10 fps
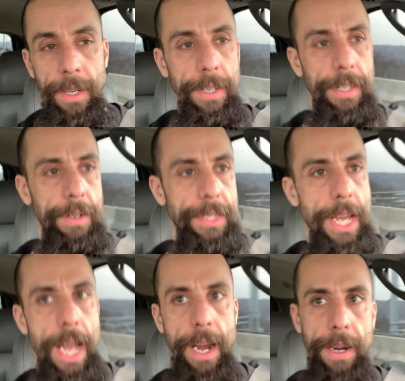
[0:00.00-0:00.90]
A little
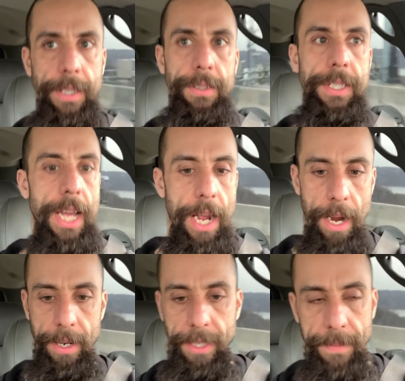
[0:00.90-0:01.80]
tired,
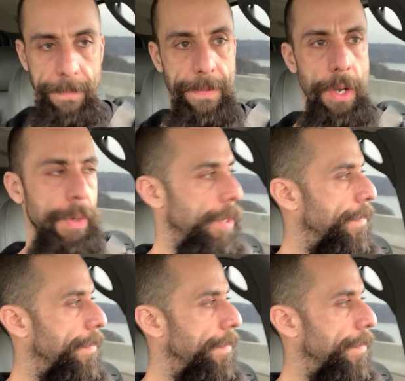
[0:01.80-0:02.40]
I need some food.